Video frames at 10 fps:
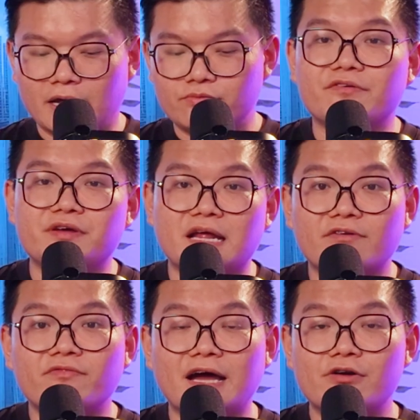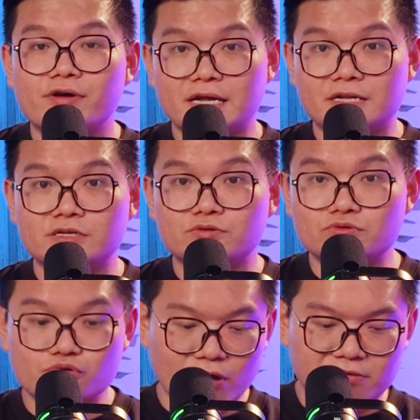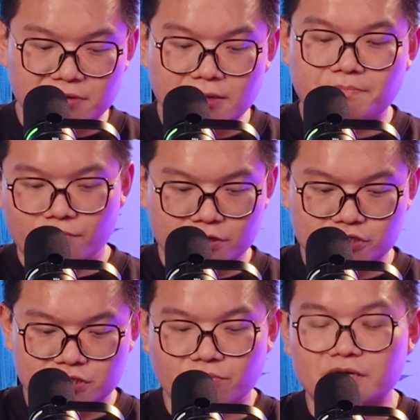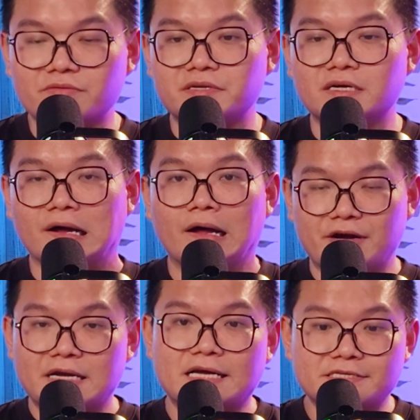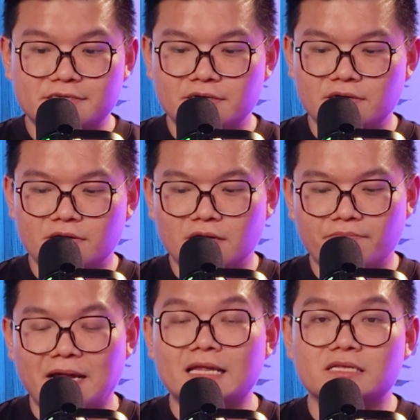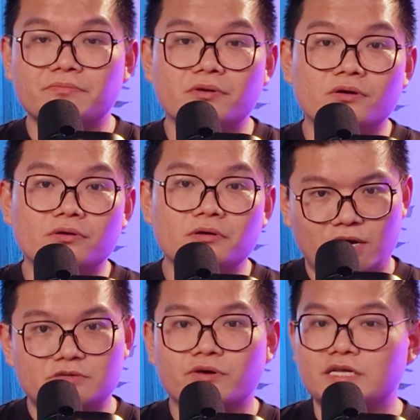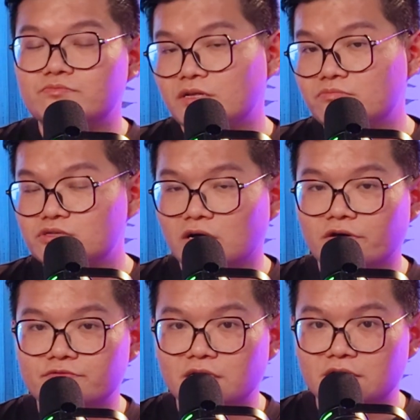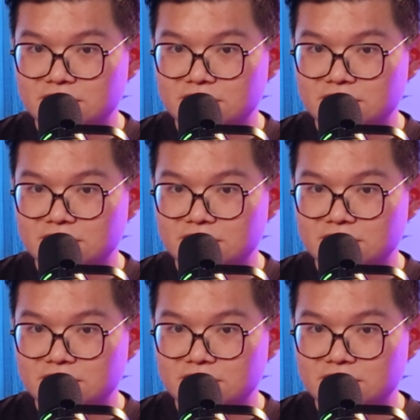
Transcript: And we have it at 592 square feet, which is one of the very nice palatable price point in terms of the